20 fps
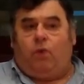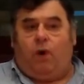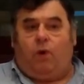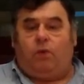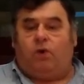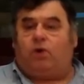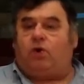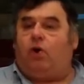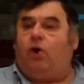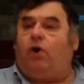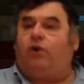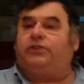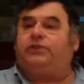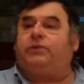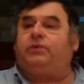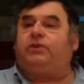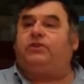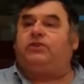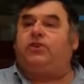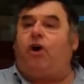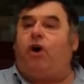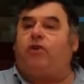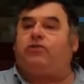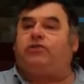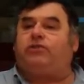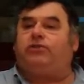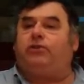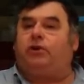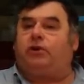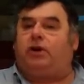What we're called to a
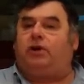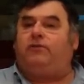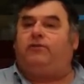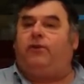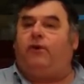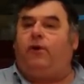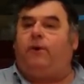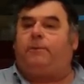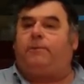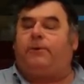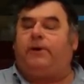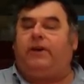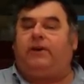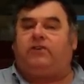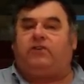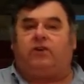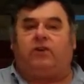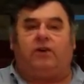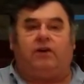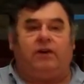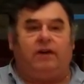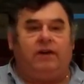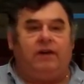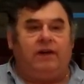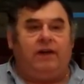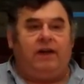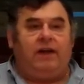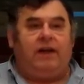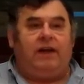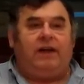church is looking for a preacher.
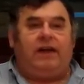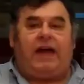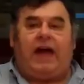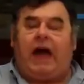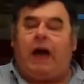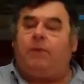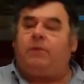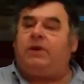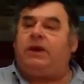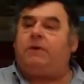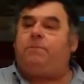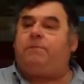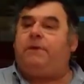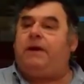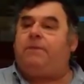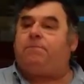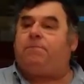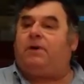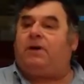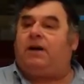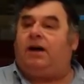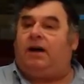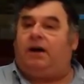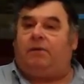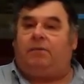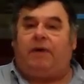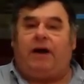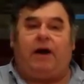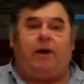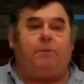How many people
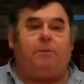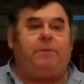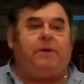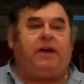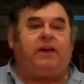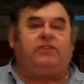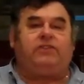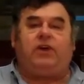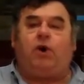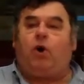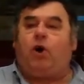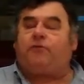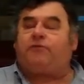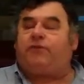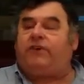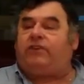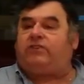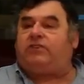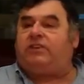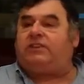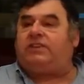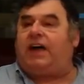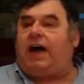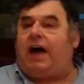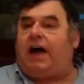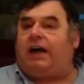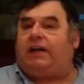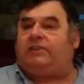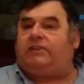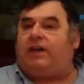come? How big is the offerings and
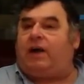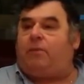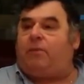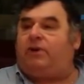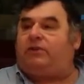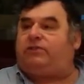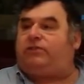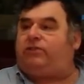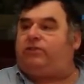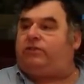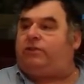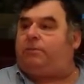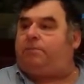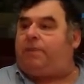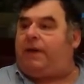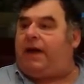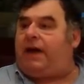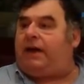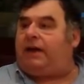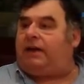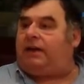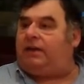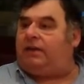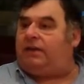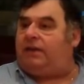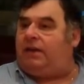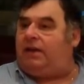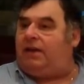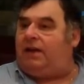tithes? How much does it pay?